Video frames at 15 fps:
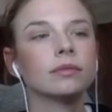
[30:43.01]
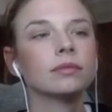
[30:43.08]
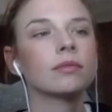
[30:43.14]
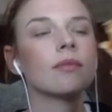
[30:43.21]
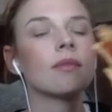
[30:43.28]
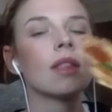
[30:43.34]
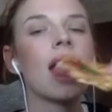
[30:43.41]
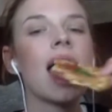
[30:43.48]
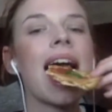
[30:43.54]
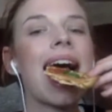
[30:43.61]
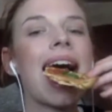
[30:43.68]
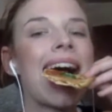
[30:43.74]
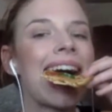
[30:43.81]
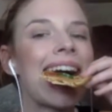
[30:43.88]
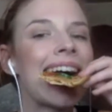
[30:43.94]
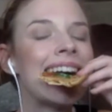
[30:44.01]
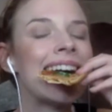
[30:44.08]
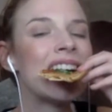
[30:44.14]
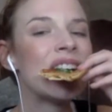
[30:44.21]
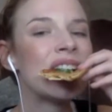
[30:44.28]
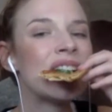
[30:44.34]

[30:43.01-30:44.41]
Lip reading: Yeah, so we pushed it into that little